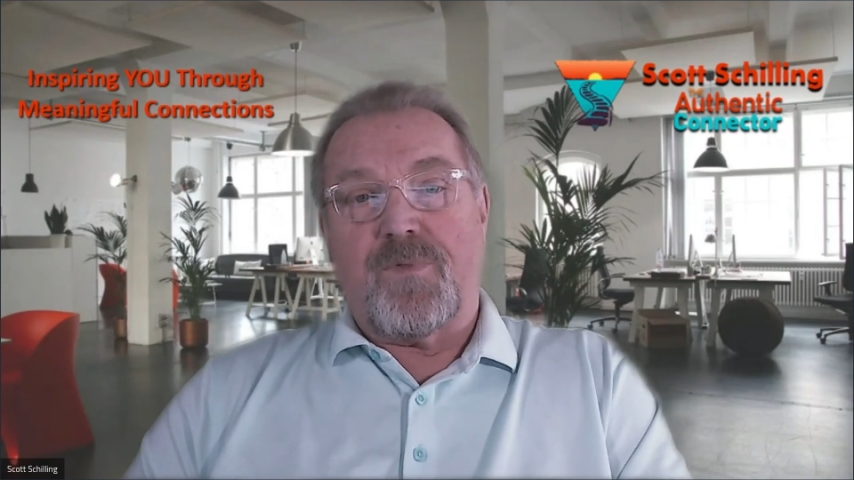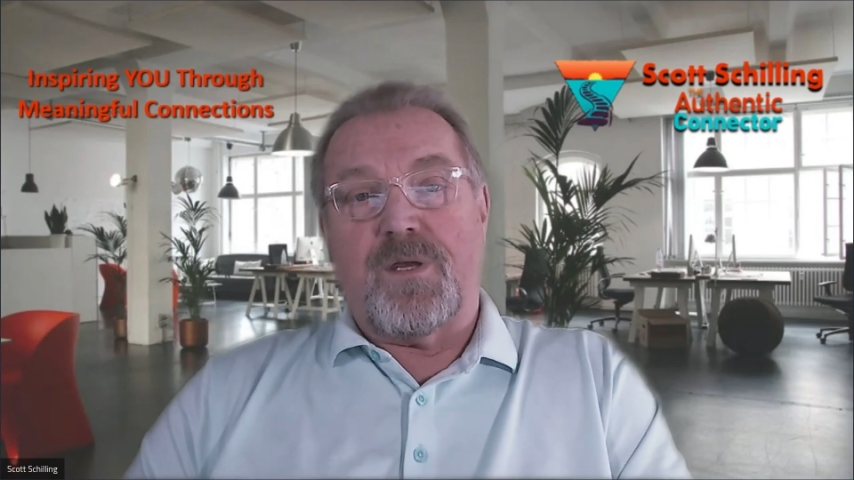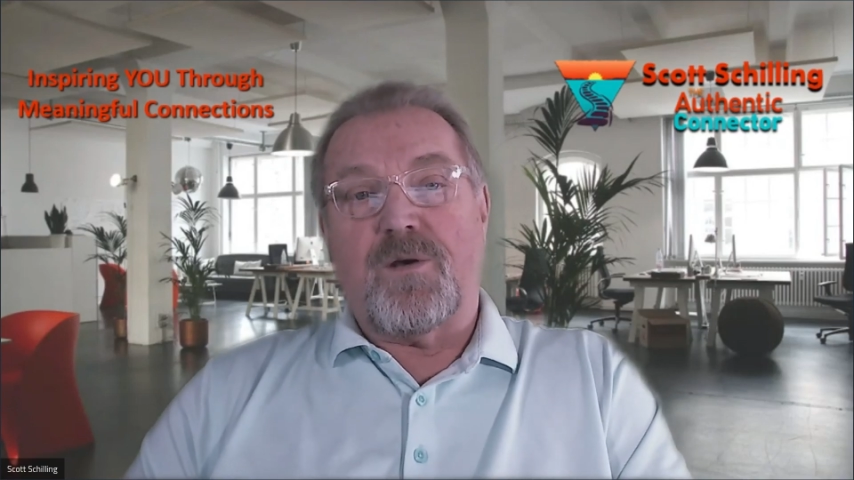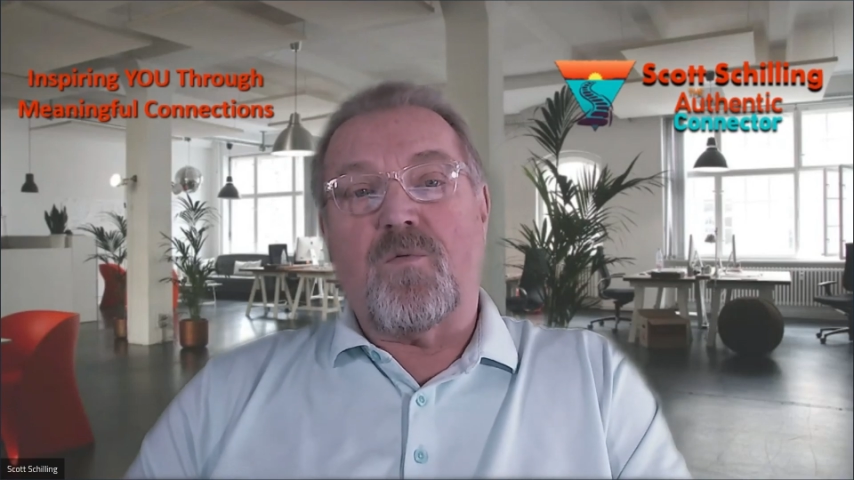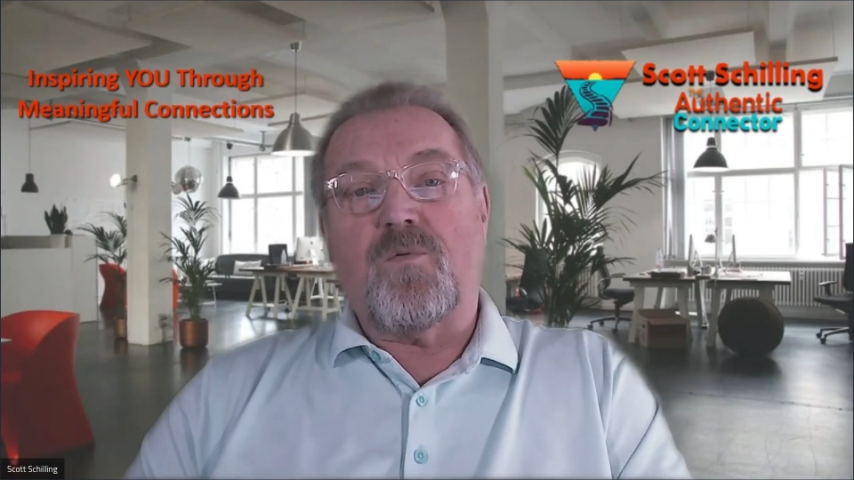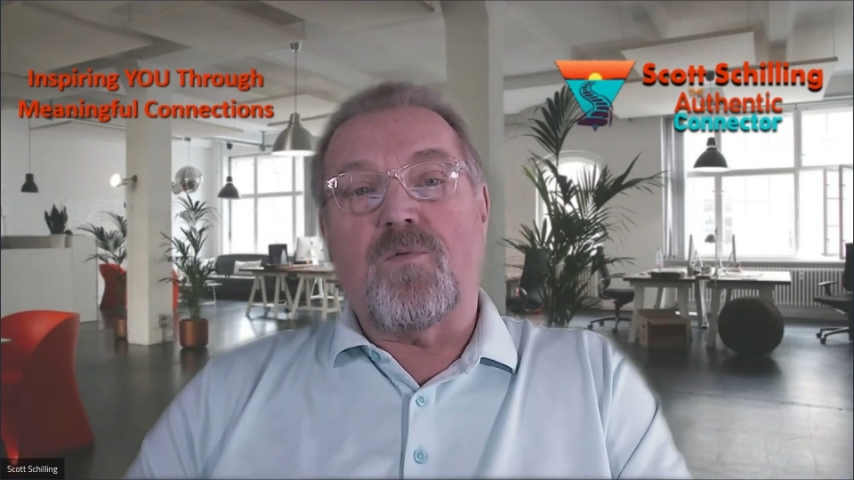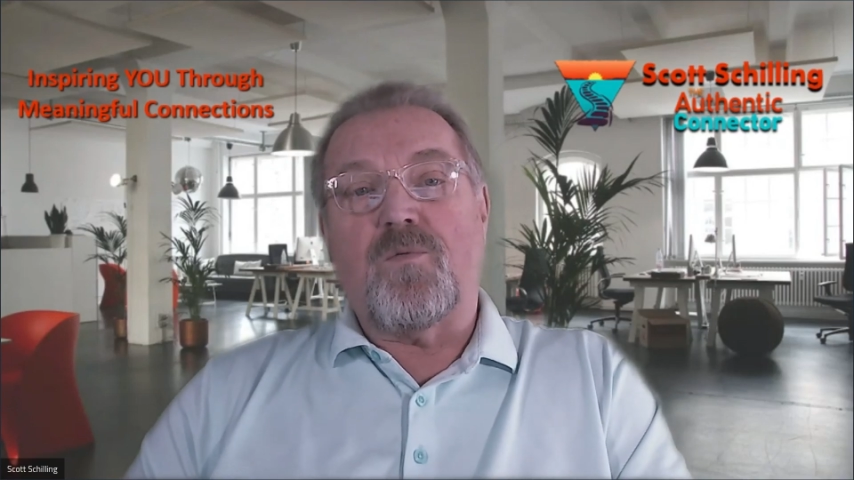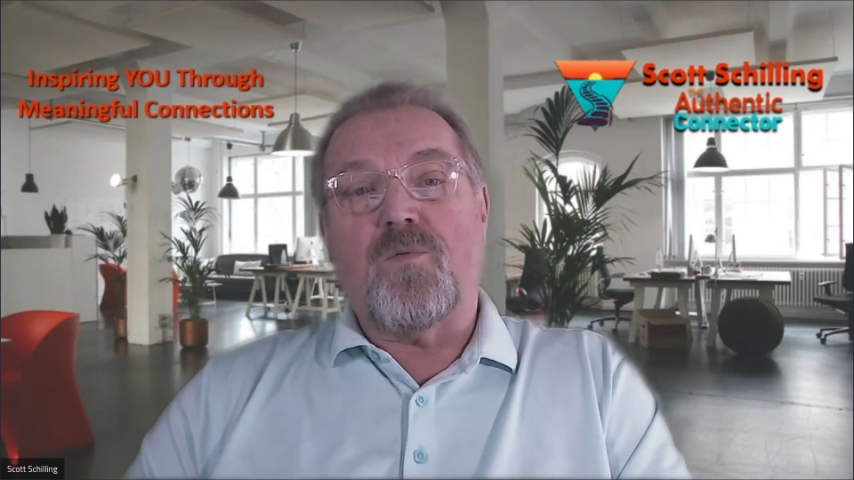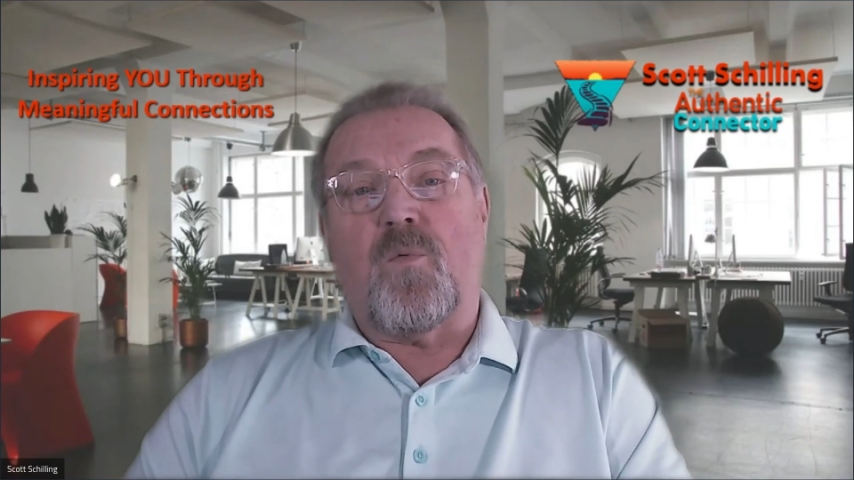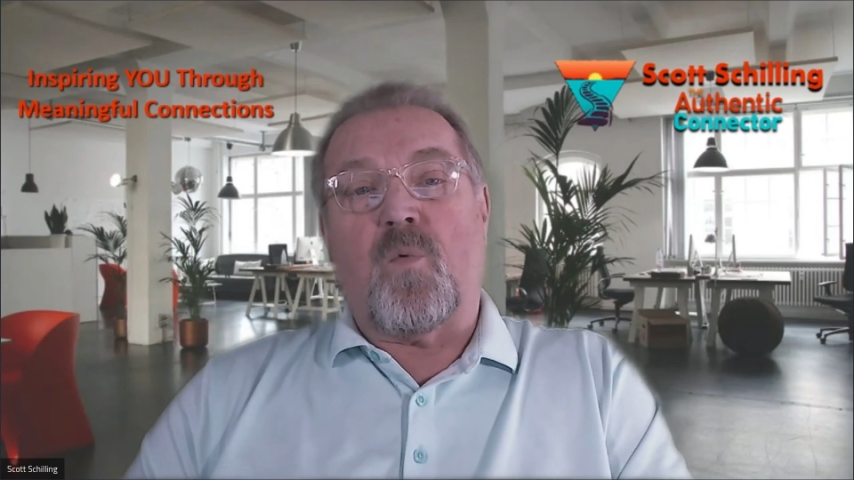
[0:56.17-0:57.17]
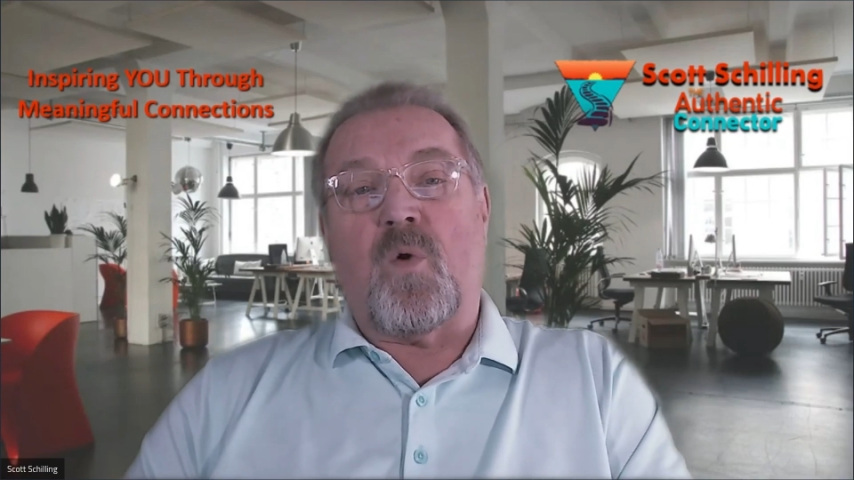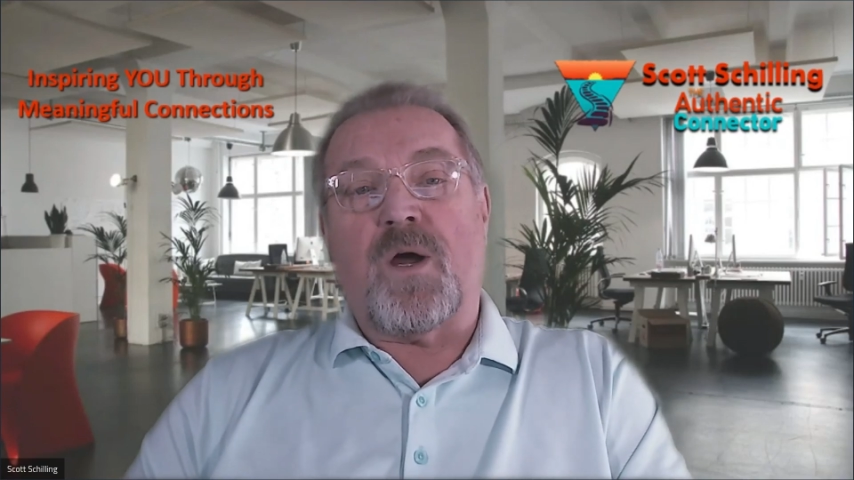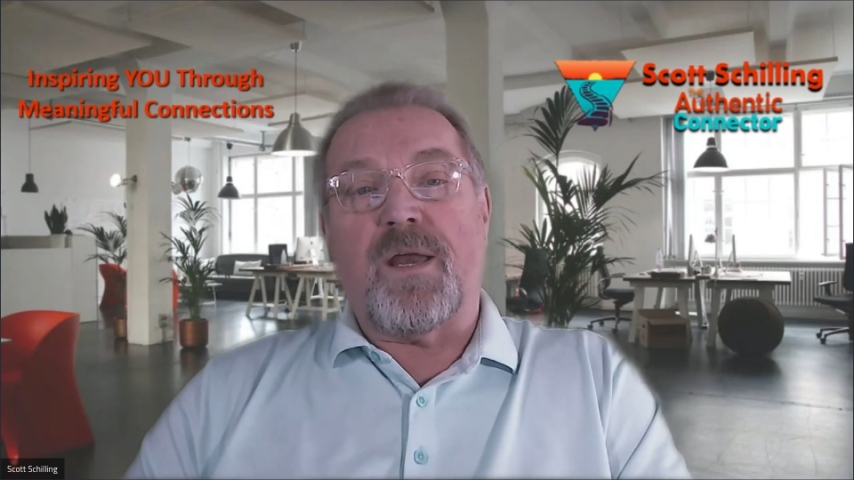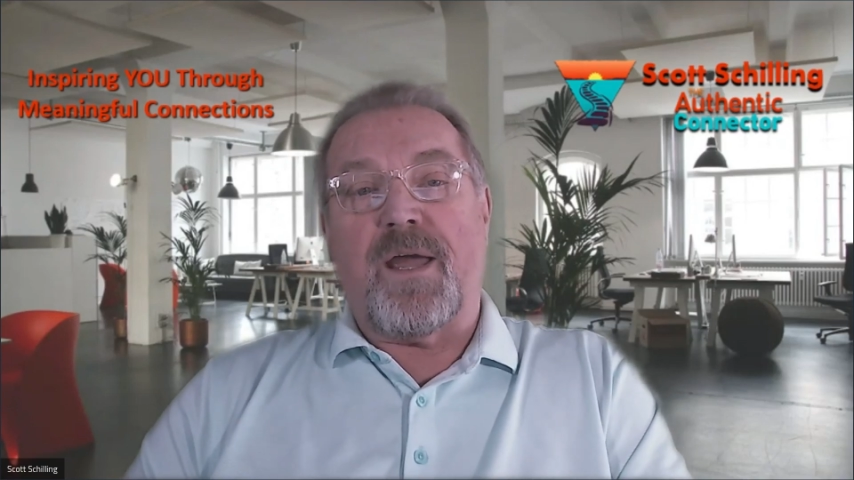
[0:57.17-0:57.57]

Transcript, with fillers: you know what